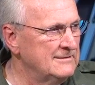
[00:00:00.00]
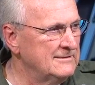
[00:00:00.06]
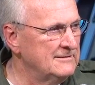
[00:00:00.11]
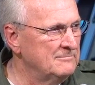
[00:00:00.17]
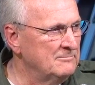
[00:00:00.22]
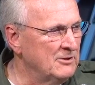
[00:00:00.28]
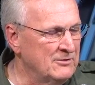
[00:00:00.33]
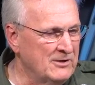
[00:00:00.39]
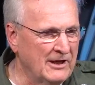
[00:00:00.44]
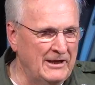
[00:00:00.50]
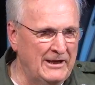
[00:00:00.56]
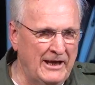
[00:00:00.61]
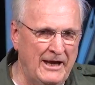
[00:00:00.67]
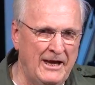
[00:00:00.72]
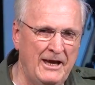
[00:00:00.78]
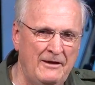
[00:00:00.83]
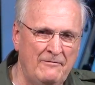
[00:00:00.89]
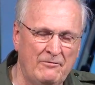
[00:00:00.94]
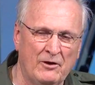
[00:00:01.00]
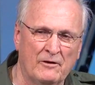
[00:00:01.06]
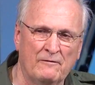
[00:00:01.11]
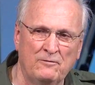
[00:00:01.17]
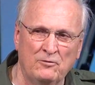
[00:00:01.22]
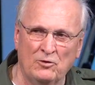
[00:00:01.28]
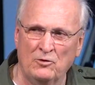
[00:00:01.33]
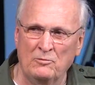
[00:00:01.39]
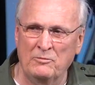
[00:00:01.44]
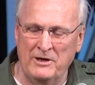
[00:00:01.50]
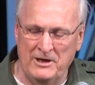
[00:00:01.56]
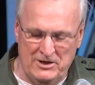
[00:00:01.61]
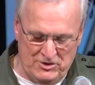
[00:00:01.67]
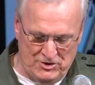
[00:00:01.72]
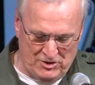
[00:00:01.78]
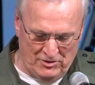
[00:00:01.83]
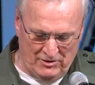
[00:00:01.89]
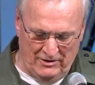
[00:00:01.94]
but they gave their full
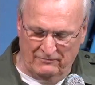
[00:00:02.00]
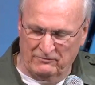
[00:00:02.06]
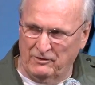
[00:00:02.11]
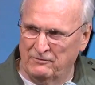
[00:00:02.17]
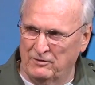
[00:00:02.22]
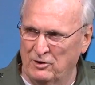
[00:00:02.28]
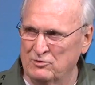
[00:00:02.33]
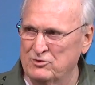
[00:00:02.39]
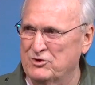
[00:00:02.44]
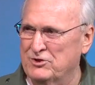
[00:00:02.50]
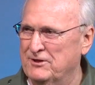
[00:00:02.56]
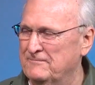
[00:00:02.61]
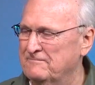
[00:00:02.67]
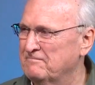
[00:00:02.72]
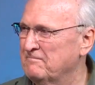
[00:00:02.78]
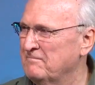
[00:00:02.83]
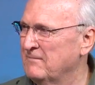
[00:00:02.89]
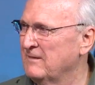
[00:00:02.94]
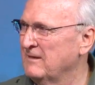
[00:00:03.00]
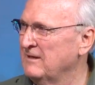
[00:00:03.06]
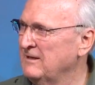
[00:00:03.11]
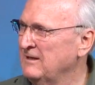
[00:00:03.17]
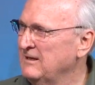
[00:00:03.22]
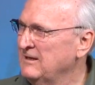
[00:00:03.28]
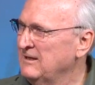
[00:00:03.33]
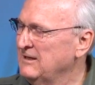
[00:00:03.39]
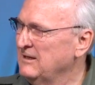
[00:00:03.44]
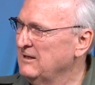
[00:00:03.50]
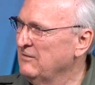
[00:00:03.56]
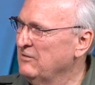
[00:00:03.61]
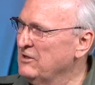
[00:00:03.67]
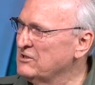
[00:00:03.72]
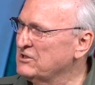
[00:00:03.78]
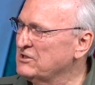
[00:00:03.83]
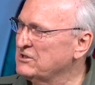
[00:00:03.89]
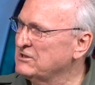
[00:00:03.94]
measure of devotion.
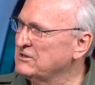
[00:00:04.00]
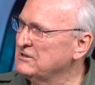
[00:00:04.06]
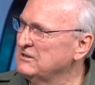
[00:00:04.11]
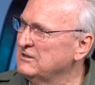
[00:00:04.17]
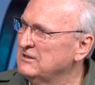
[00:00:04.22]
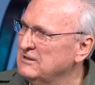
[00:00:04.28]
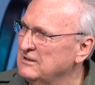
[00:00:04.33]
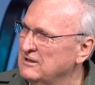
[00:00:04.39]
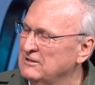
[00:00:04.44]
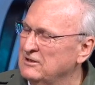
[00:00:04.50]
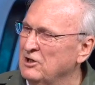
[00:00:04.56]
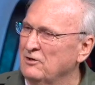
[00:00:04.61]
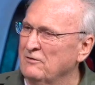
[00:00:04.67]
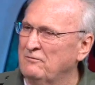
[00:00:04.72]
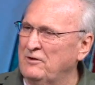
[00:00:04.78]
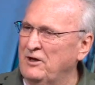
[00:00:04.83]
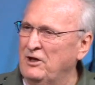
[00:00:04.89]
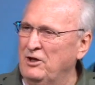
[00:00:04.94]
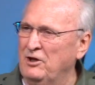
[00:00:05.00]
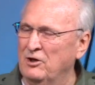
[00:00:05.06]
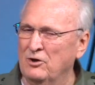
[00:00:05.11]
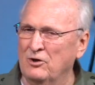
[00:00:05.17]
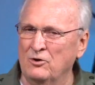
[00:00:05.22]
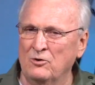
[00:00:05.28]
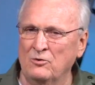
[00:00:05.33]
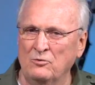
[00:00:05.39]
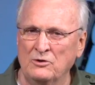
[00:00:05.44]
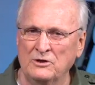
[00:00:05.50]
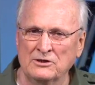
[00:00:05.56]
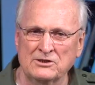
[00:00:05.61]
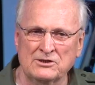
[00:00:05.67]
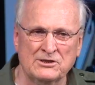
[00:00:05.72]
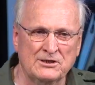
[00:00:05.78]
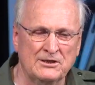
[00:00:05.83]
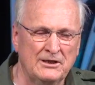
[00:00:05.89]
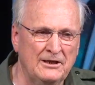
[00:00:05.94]
This little video
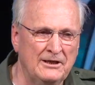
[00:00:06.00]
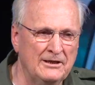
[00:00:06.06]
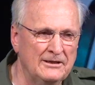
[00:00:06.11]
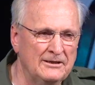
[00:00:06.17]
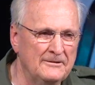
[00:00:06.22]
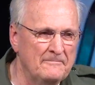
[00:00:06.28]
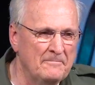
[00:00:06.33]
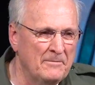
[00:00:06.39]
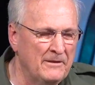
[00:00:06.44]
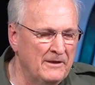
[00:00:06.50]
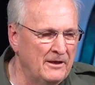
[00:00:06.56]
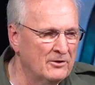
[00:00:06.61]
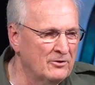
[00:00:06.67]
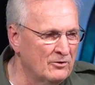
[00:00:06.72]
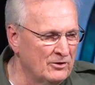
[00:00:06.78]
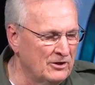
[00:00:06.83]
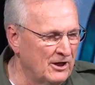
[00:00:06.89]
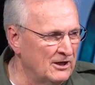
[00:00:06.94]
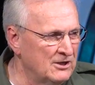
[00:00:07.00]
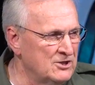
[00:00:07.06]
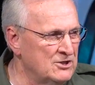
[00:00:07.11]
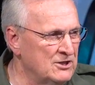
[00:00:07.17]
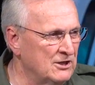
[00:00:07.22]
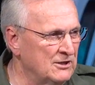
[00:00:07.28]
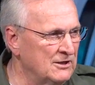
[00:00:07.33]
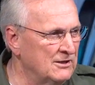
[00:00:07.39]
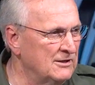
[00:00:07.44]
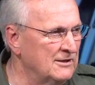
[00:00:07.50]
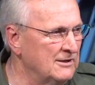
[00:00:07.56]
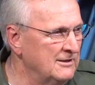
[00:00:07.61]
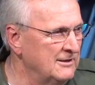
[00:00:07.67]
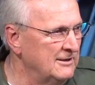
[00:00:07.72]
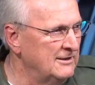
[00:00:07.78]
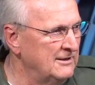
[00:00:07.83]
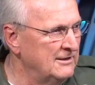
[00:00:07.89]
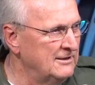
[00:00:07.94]
was the, the introduction
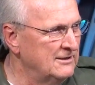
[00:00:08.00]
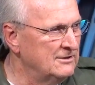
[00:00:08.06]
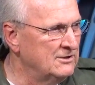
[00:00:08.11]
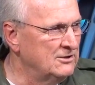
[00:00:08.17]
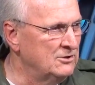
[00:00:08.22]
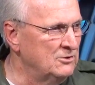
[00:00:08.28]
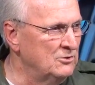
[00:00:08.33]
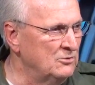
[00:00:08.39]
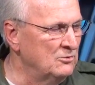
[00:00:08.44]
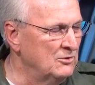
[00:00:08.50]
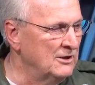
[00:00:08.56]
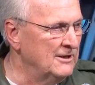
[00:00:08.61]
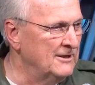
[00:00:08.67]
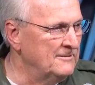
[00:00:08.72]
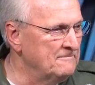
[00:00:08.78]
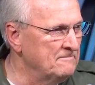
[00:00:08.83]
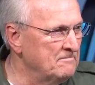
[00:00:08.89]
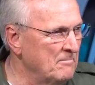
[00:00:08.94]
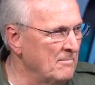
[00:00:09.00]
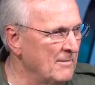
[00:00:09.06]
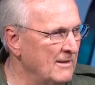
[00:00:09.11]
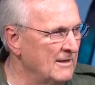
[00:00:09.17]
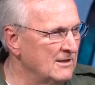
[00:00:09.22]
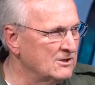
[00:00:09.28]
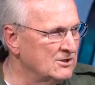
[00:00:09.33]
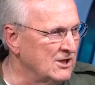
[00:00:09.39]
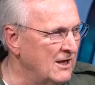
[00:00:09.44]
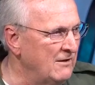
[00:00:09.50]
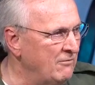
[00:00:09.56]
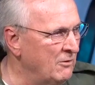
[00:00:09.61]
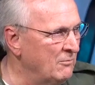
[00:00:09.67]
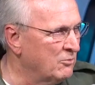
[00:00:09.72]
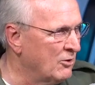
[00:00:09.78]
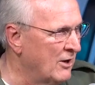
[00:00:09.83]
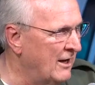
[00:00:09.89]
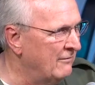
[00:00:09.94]
to uh, Saving
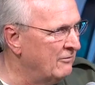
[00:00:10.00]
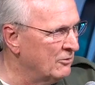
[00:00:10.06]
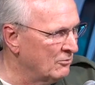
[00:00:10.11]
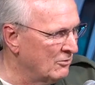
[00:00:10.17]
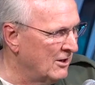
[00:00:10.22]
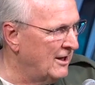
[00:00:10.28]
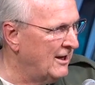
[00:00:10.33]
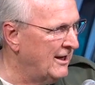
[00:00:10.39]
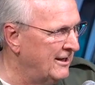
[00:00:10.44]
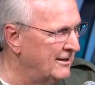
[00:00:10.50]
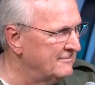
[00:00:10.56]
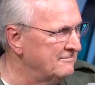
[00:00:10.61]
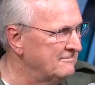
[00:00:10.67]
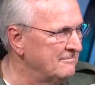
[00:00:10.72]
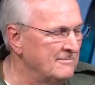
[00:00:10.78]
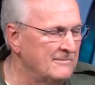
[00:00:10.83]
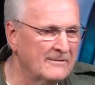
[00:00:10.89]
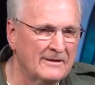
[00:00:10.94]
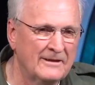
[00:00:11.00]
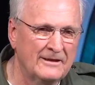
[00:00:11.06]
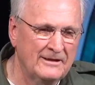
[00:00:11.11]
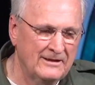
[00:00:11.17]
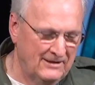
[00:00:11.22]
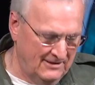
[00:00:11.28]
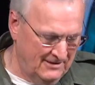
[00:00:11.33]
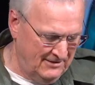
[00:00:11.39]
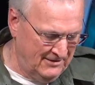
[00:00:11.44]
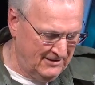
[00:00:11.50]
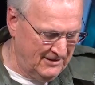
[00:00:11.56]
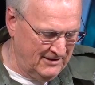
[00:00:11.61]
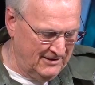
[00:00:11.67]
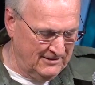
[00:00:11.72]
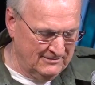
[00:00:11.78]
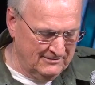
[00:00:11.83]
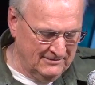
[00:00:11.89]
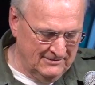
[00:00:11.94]
Private Ryan.
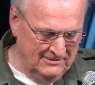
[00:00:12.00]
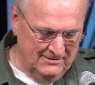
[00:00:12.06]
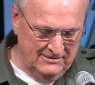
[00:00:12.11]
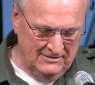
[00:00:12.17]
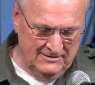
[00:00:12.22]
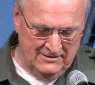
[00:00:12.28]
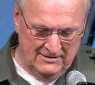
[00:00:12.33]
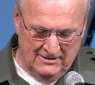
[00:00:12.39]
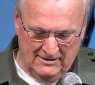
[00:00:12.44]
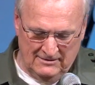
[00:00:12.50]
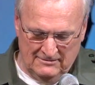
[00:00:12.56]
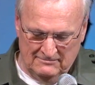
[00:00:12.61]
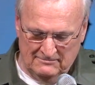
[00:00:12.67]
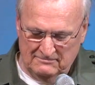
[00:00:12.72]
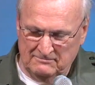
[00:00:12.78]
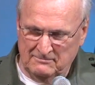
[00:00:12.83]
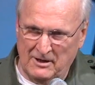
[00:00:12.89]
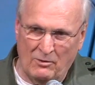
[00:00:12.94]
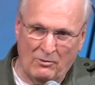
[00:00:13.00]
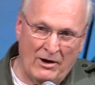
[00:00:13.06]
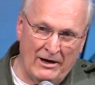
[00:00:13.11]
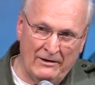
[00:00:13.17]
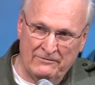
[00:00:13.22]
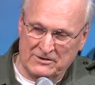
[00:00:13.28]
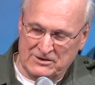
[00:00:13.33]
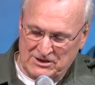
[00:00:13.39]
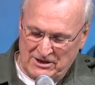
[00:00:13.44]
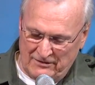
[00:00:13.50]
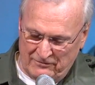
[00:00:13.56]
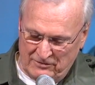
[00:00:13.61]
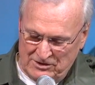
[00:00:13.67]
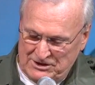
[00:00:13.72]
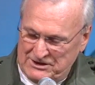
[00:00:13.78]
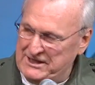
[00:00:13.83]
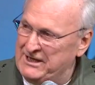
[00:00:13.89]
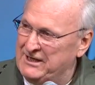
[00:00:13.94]
The, uh, uh my wife has never
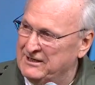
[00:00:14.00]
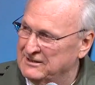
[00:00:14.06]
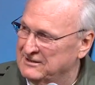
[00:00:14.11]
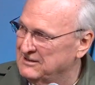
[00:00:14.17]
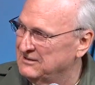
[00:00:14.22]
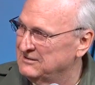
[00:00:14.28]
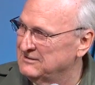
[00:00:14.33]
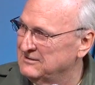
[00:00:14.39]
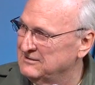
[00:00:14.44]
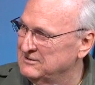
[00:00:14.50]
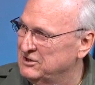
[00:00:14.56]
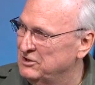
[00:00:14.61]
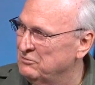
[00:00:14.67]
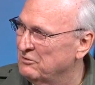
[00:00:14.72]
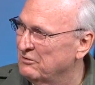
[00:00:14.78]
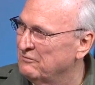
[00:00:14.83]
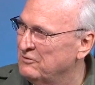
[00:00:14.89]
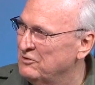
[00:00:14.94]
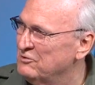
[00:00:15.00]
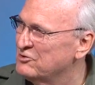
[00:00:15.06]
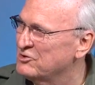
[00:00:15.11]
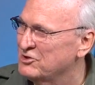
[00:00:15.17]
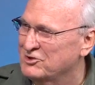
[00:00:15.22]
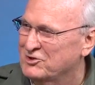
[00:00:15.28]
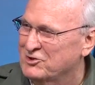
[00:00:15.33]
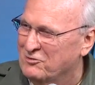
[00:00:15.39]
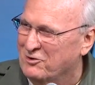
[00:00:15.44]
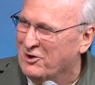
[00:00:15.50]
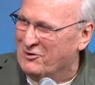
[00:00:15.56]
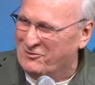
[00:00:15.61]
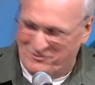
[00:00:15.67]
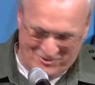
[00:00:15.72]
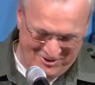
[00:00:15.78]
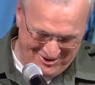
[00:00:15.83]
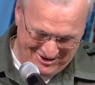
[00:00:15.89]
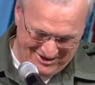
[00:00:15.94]
seen it. She refuses to
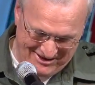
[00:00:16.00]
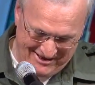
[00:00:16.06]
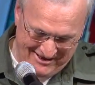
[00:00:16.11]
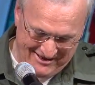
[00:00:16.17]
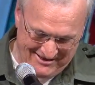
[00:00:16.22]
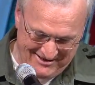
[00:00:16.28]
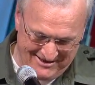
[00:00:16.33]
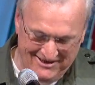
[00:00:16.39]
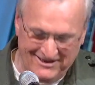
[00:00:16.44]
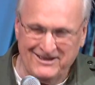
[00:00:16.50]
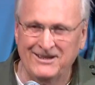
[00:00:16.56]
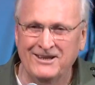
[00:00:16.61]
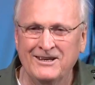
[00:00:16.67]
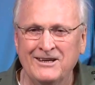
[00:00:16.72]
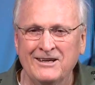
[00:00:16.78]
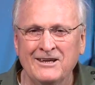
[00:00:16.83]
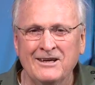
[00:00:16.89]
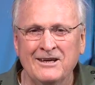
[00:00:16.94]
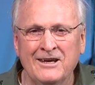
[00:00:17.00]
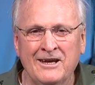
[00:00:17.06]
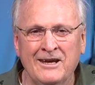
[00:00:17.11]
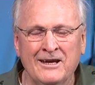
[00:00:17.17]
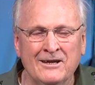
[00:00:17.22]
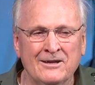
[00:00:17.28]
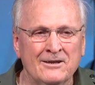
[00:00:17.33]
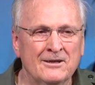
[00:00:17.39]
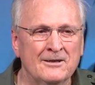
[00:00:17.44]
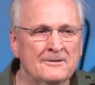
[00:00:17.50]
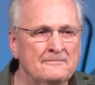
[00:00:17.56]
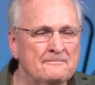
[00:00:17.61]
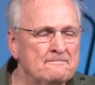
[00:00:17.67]
go see it. And uh,